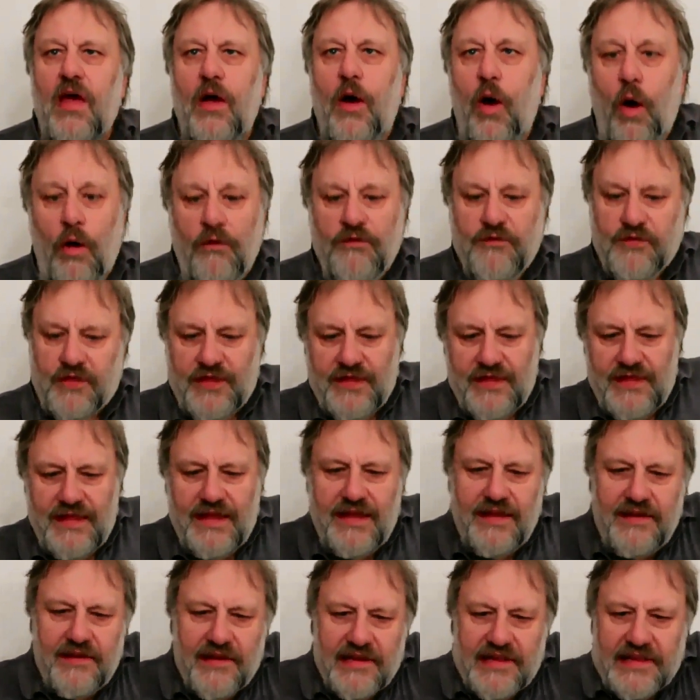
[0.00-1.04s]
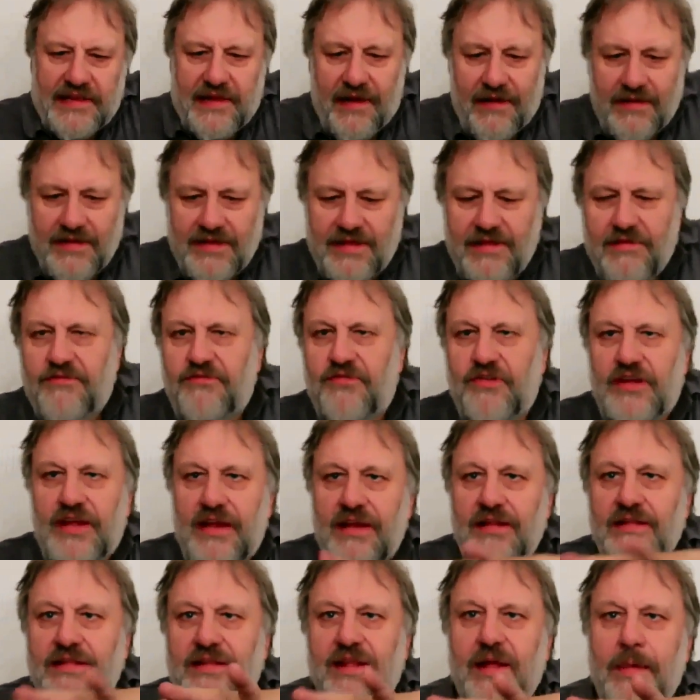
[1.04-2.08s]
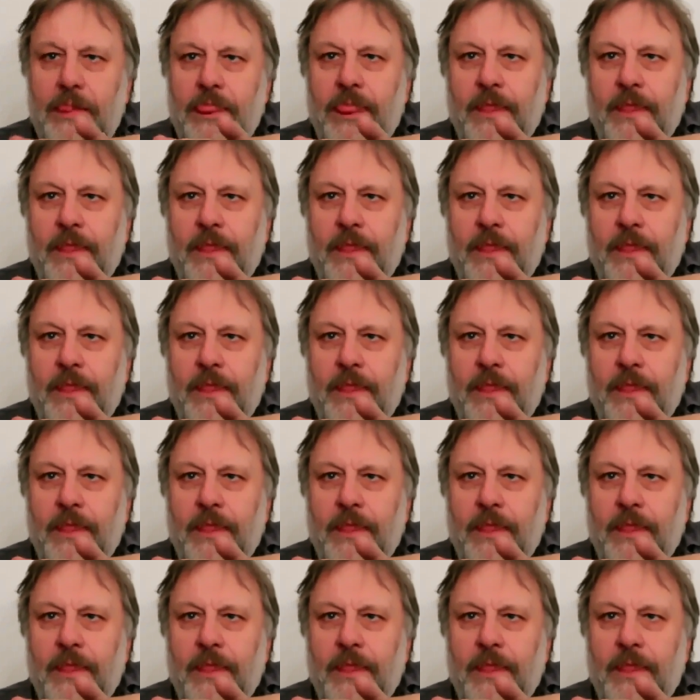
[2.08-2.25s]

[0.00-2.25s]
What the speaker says: often in a certain field,